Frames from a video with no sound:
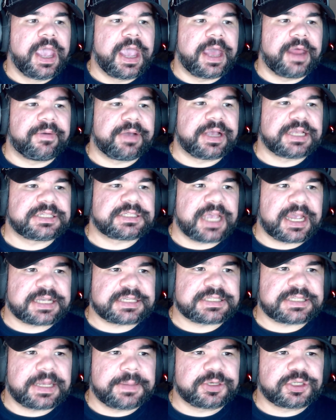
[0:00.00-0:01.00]
Anyway, Zack
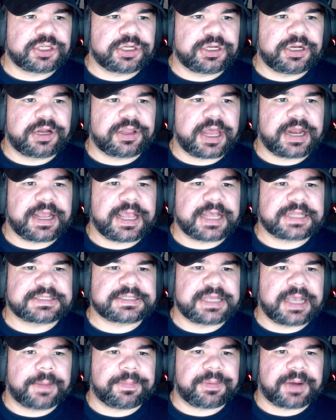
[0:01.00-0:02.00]
Sabre Jr. then gets
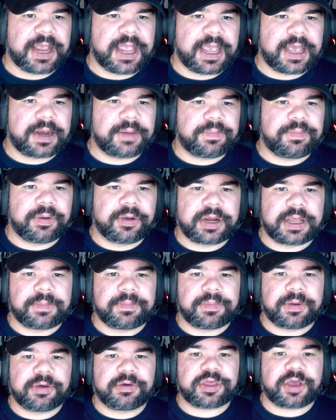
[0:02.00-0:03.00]
the upper hand, putting
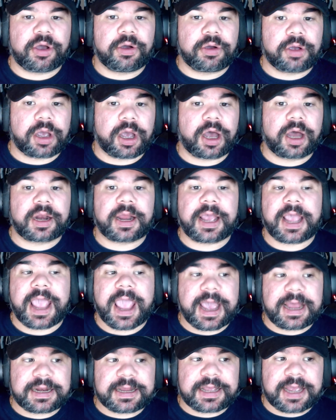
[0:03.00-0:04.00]
both Okada
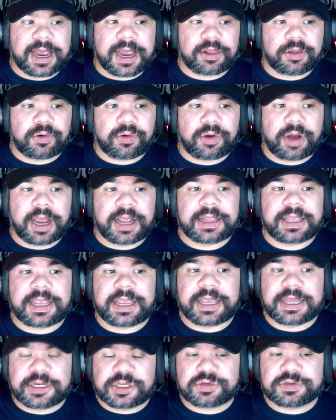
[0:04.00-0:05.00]
and Kyle
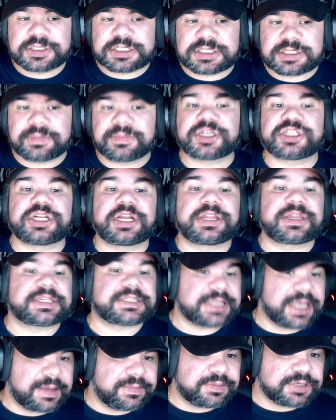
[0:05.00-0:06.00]
O'Reilly into a submission at the
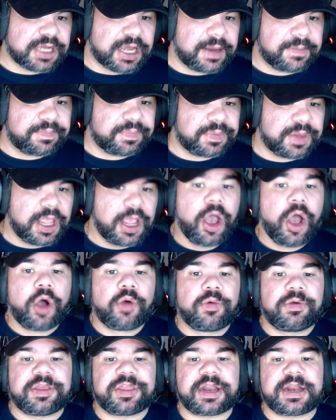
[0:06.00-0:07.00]
same time.
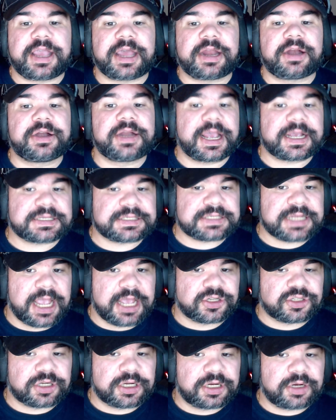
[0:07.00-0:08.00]
We then get our next
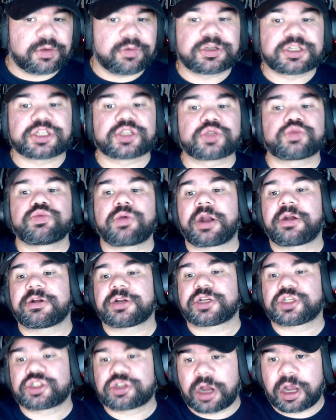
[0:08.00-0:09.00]
entrant, which is
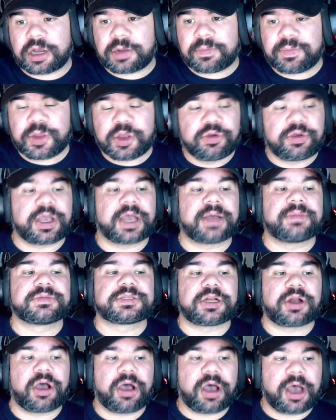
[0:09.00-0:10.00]
Roderick Strong, who comes
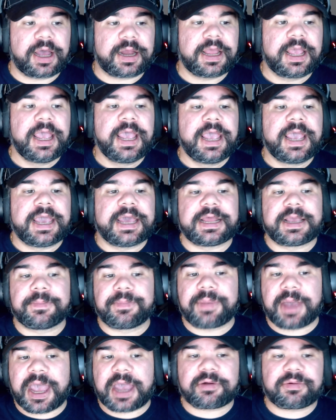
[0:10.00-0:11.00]
in hot, hitting
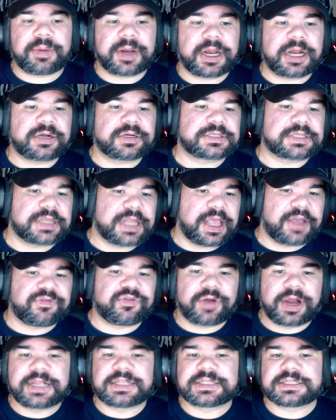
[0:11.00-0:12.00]
backbreakers left,
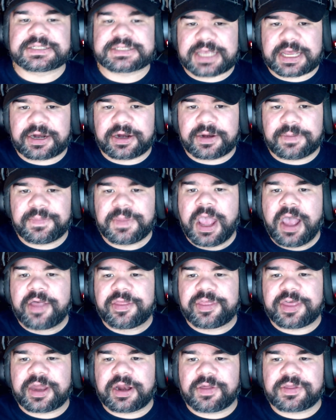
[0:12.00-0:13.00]
right, center.
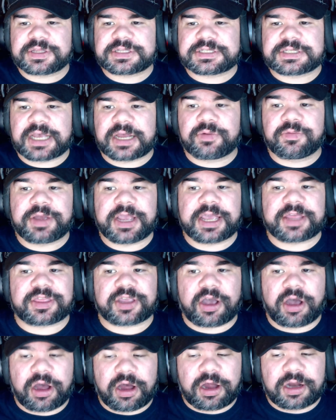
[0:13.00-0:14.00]
Then all of a sudden, we get
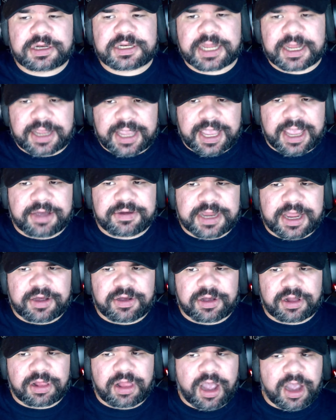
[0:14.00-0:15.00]
the
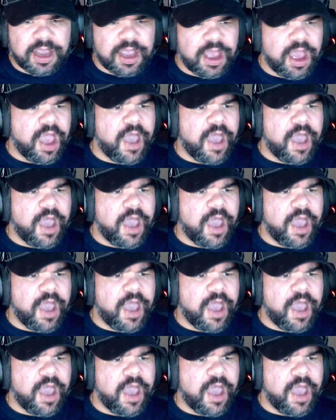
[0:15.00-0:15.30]
countdown clock